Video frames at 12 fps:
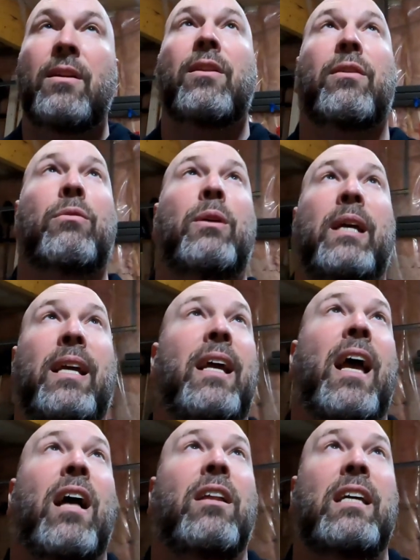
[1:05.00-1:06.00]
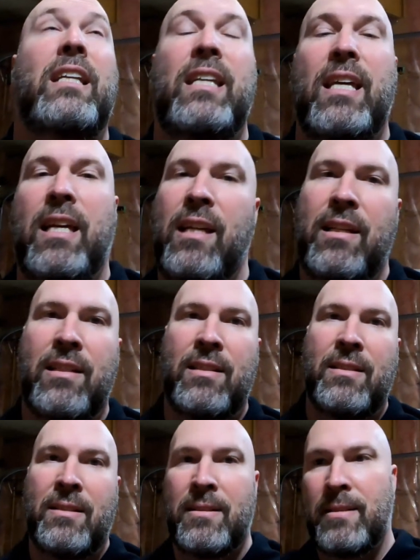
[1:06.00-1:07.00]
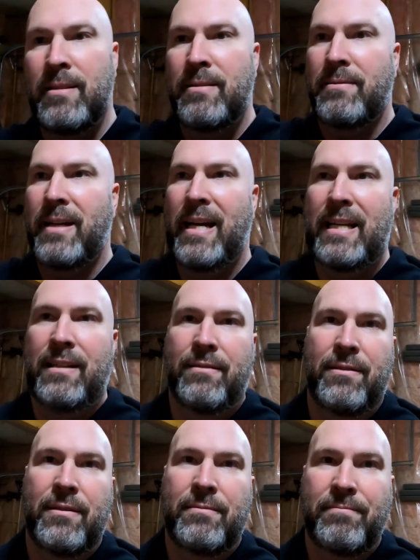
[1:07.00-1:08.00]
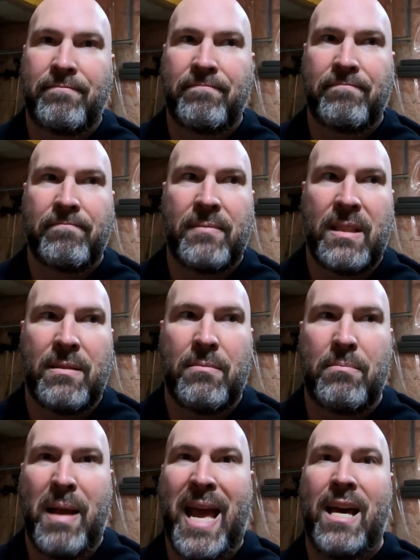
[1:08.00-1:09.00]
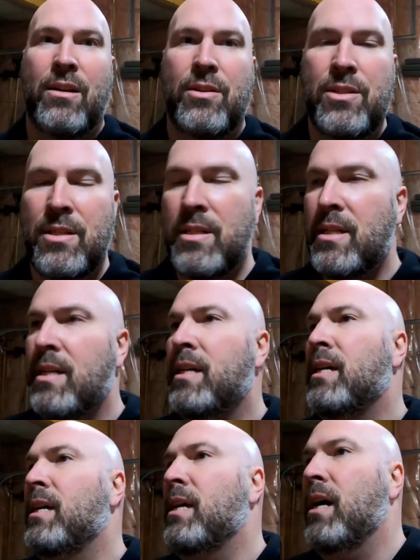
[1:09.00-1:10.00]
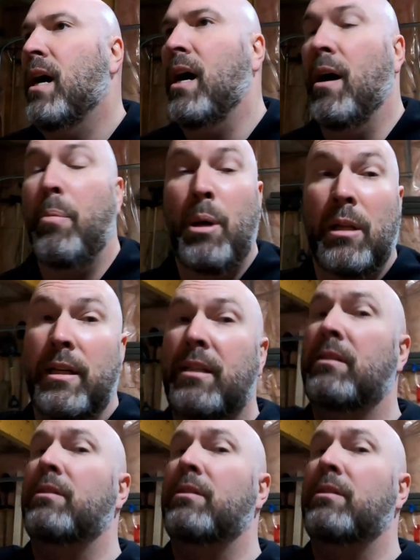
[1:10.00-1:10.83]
3 LED kind of panels. I'll put a link in the